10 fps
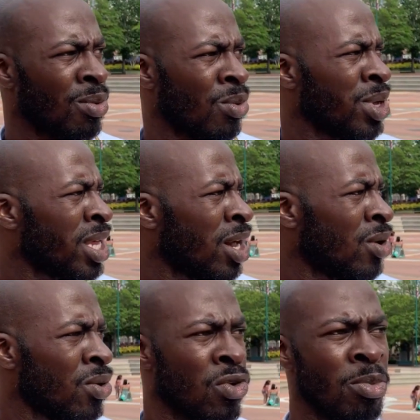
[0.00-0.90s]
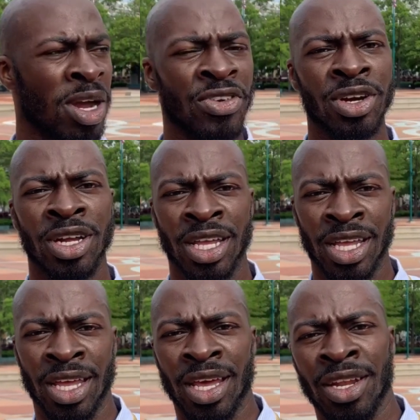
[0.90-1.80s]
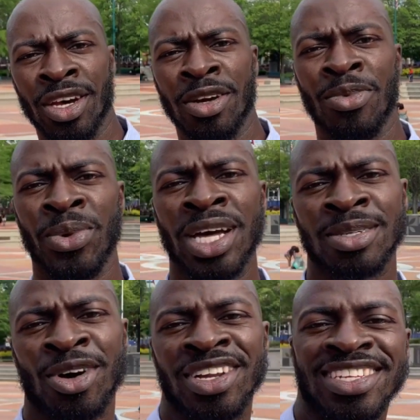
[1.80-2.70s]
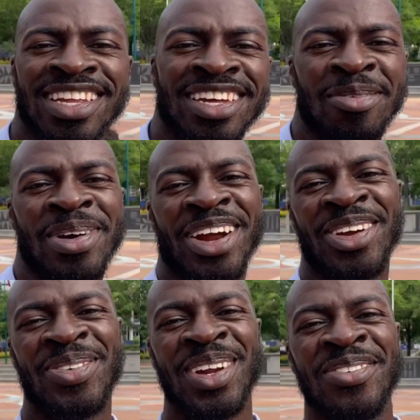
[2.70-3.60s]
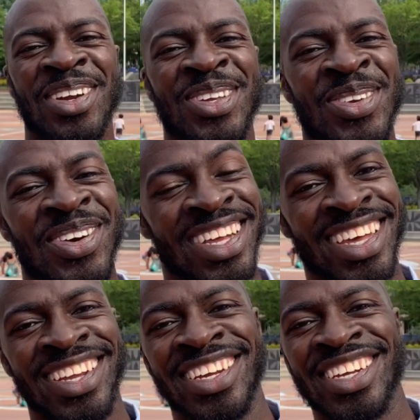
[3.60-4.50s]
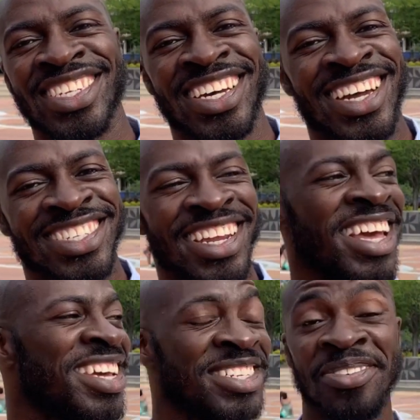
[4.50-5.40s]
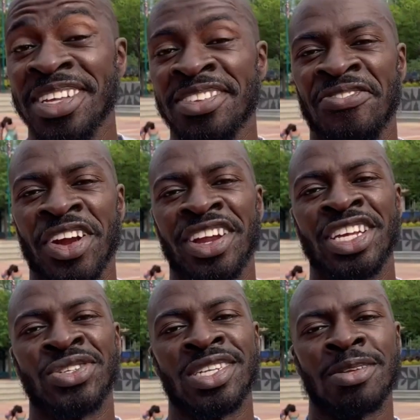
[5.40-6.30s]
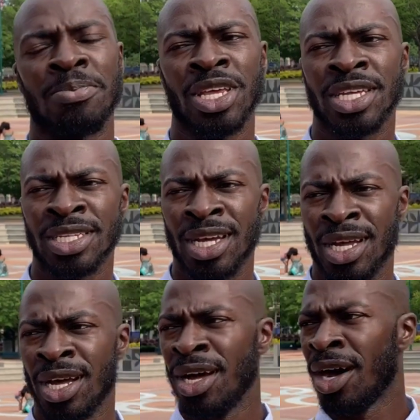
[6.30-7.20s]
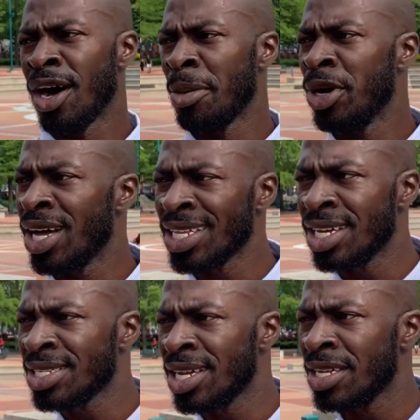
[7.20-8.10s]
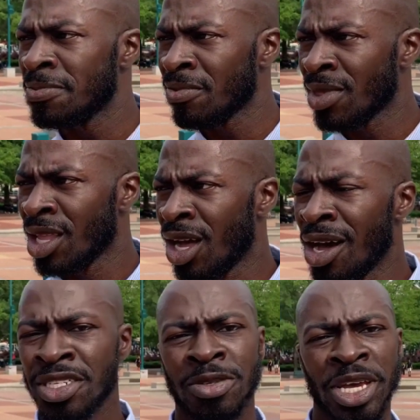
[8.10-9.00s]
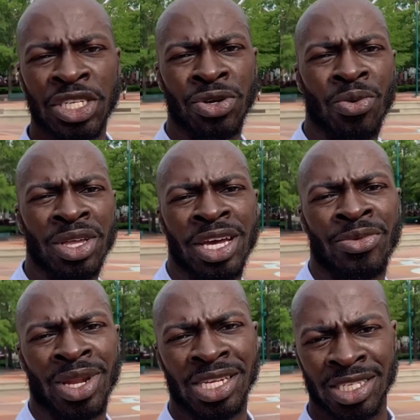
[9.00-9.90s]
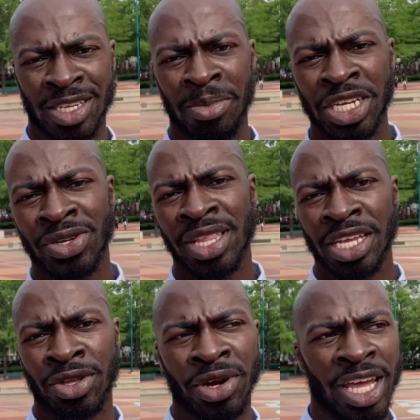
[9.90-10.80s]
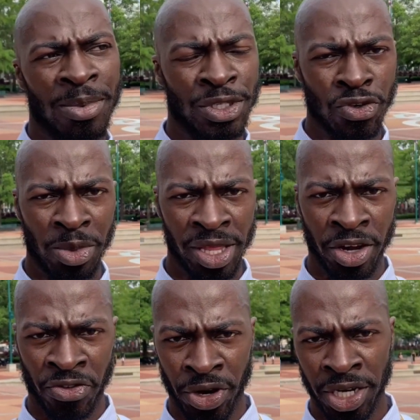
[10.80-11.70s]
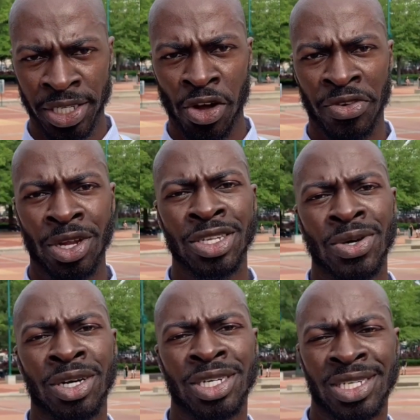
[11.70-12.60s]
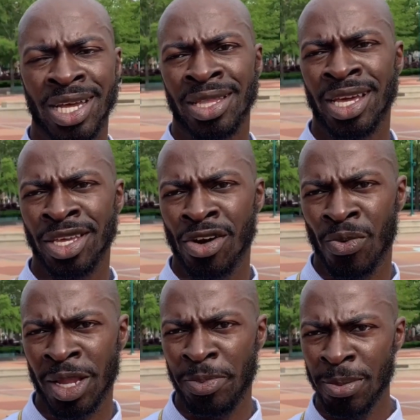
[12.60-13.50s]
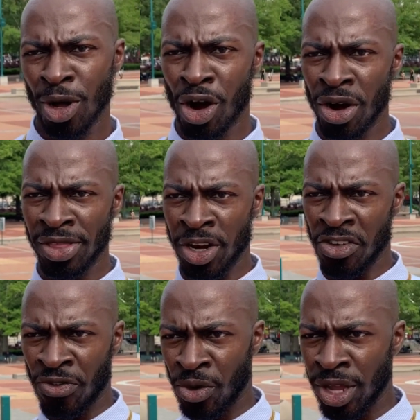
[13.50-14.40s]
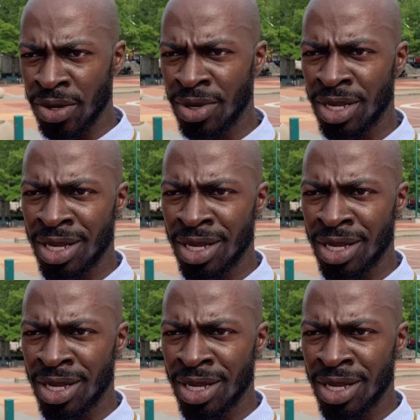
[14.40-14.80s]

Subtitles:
without whomever. And we got some audience like in the background, whatever, you know. Again, shout out to the A. So it's a very interesting place. But as I was saying, just make sure when you get in a relationship, make sure that you're able to be there for yourself, and also understand that, yo, when people aren't there for you,